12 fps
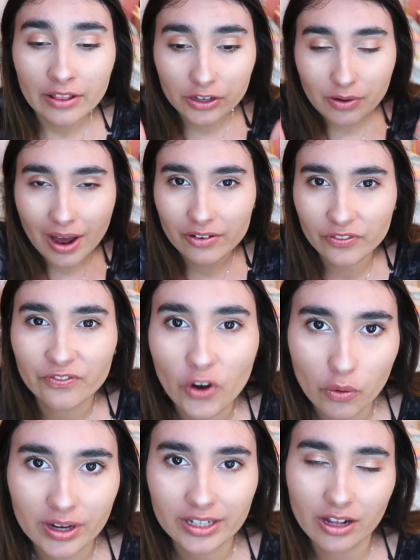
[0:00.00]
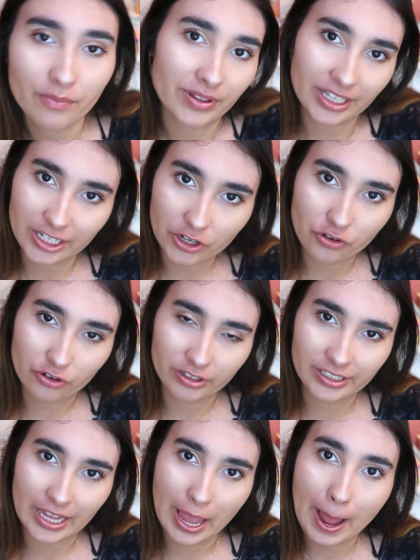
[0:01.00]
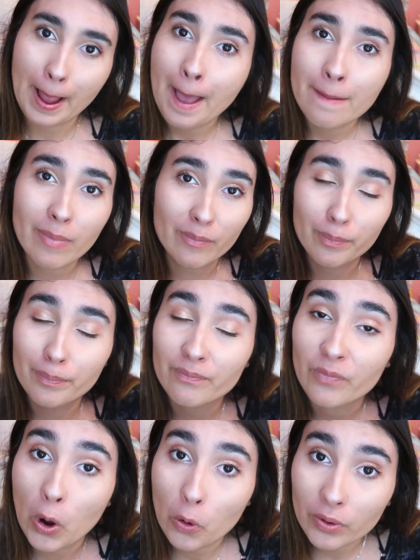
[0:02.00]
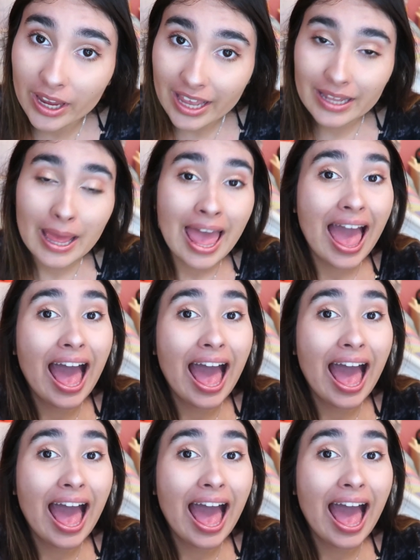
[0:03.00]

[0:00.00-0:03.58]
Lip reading: that you have to focus on what the teacher is saying, but focus.